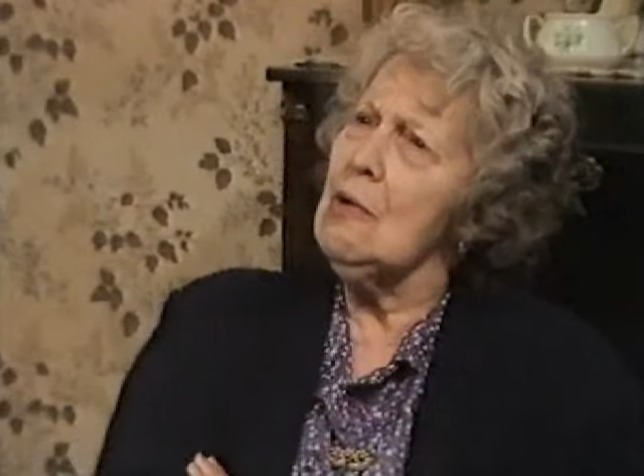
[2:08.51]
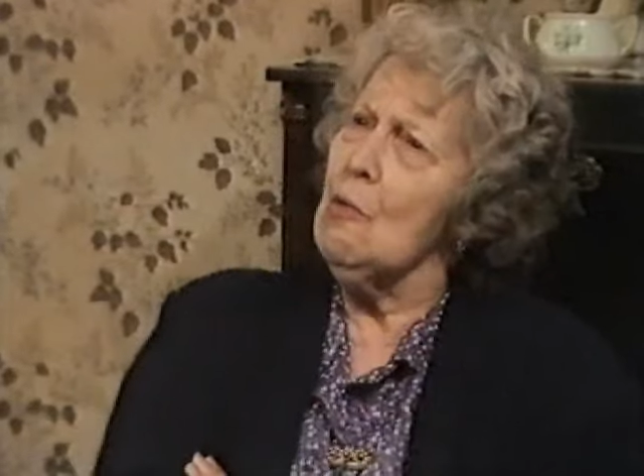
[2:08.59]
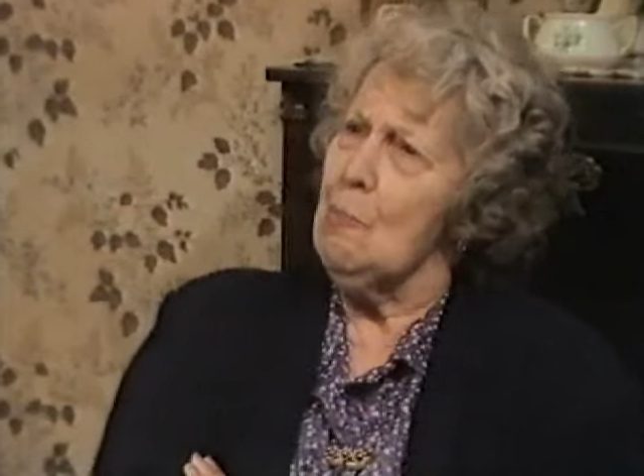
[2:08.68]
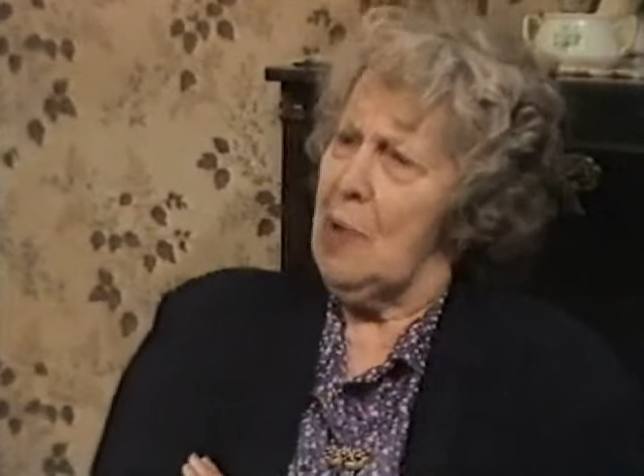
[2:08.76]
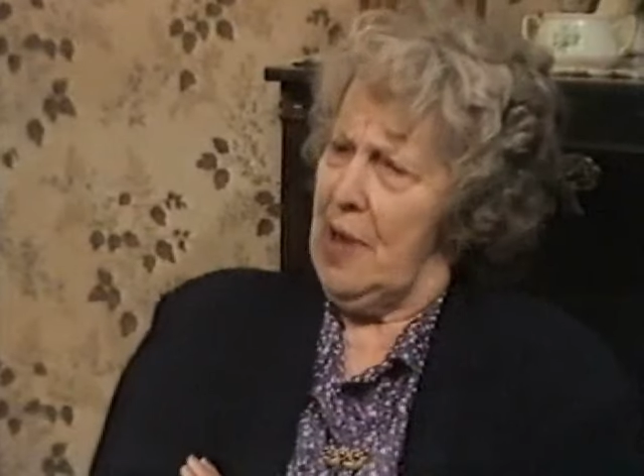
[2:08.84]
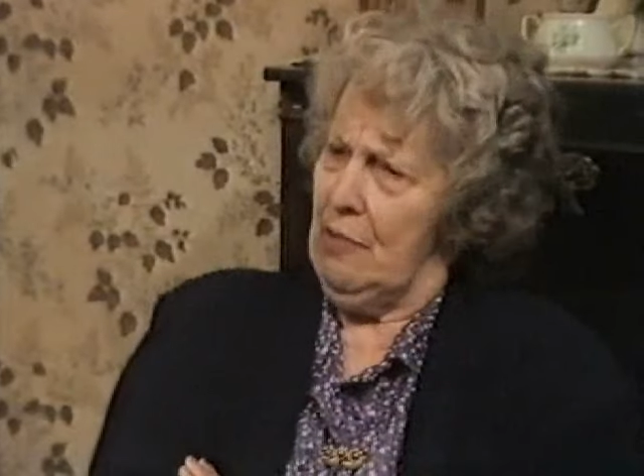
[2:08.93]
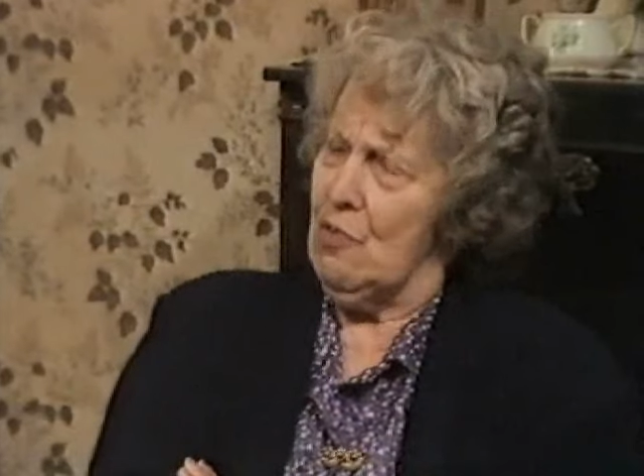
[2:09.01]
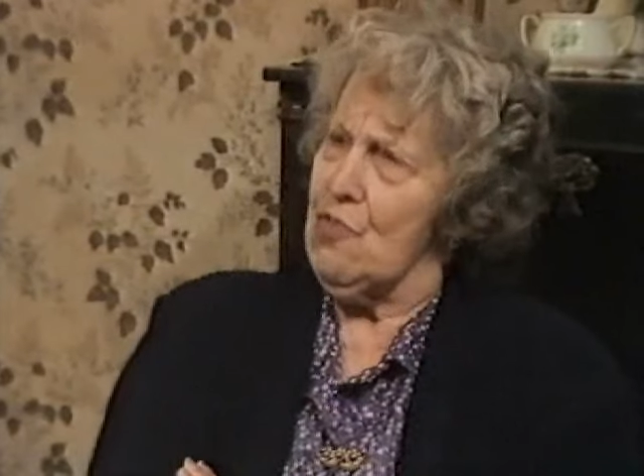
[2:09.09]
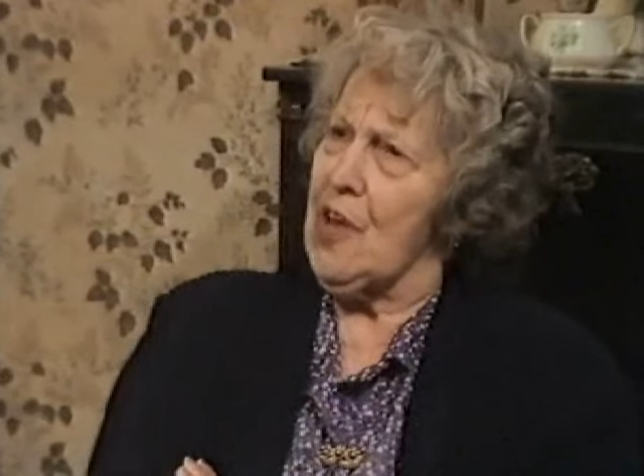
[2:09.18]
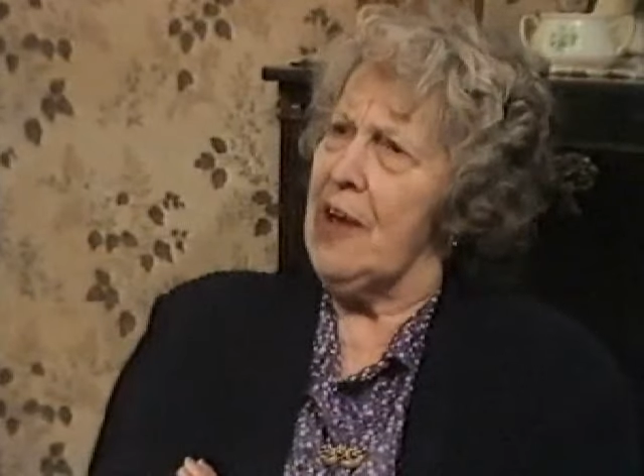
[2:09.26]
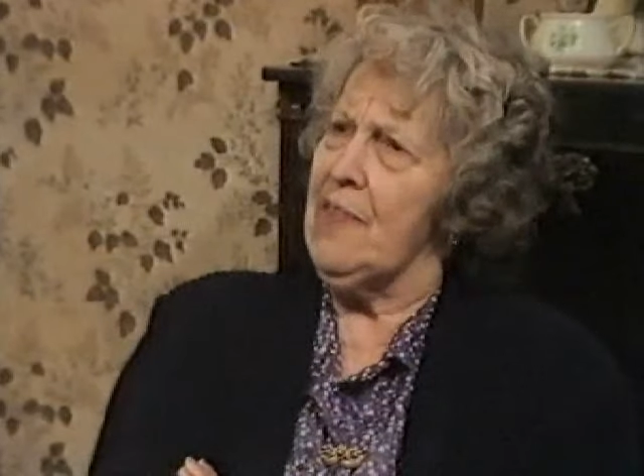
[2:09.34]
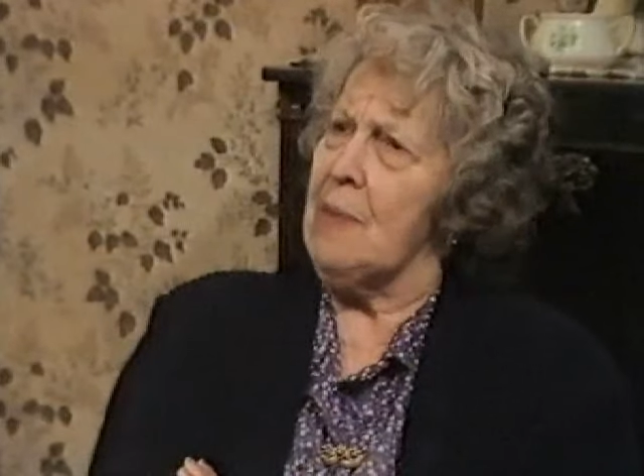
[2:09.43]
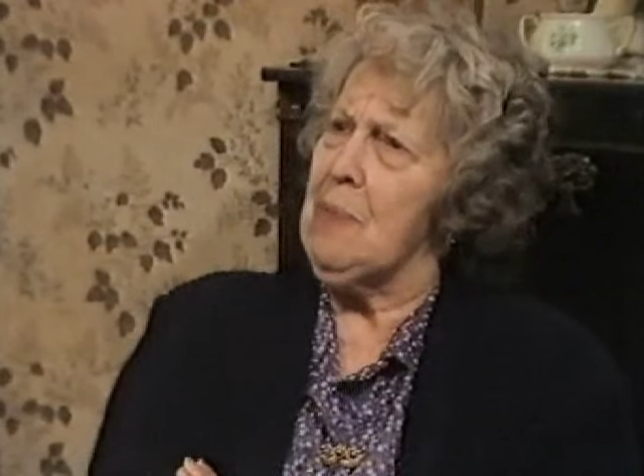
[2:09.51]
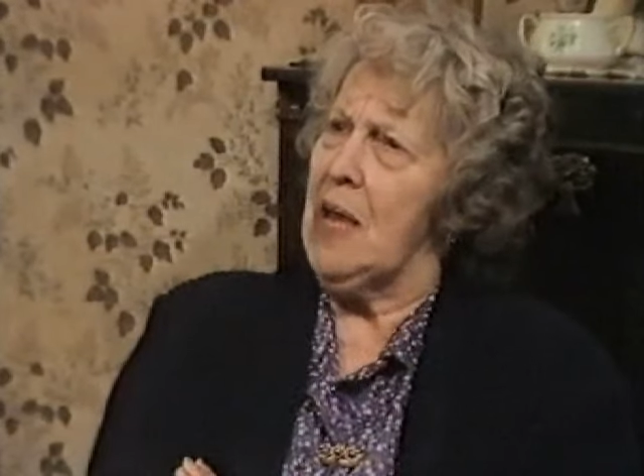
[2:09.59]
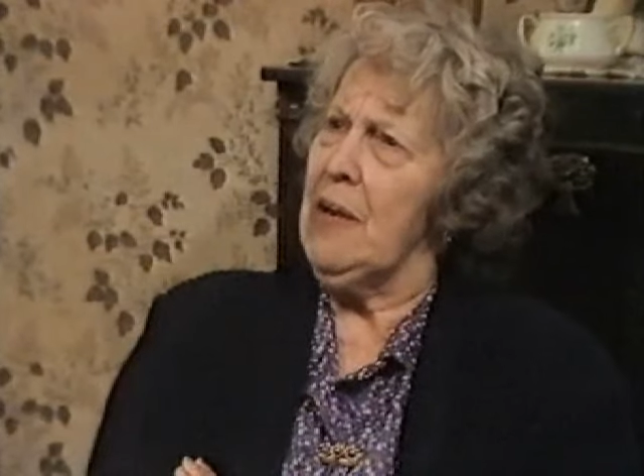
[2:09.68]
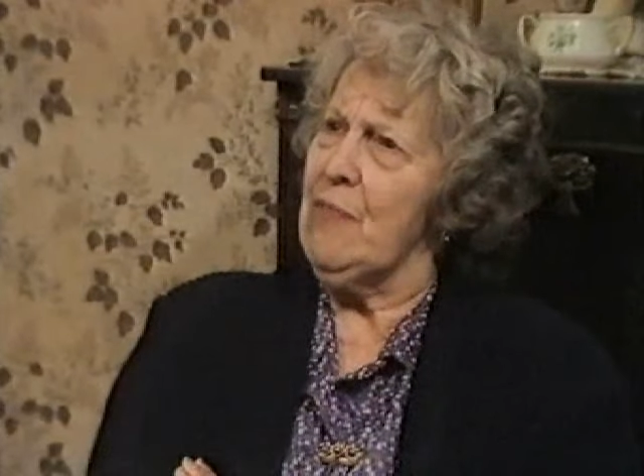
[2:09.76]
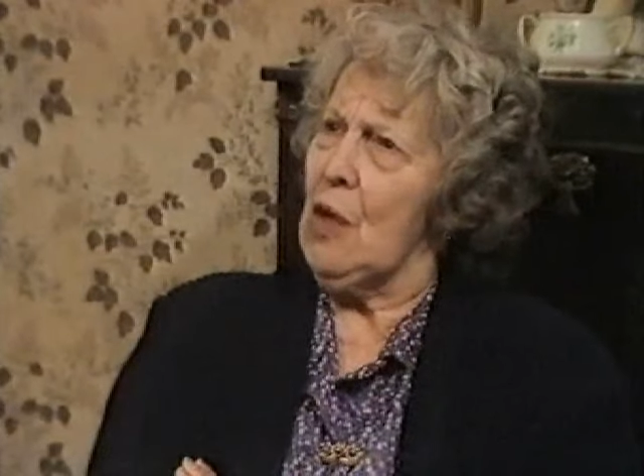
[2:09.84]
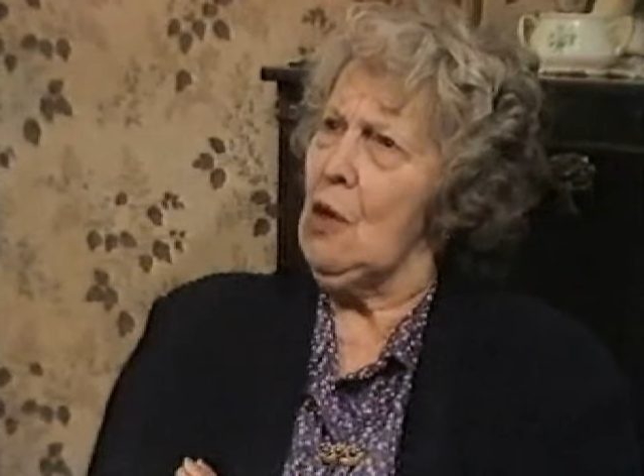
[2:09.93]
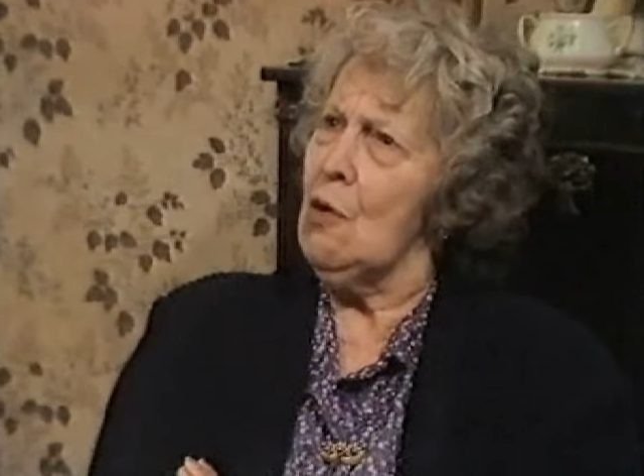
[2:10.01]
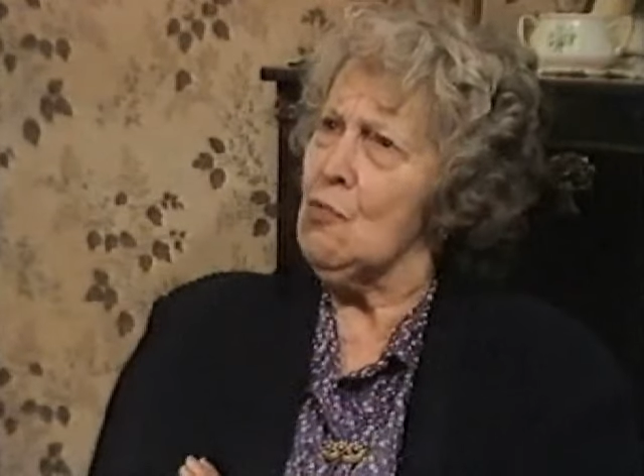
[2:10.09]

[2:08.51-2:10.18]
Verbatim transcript: Your parents gave up a hell of a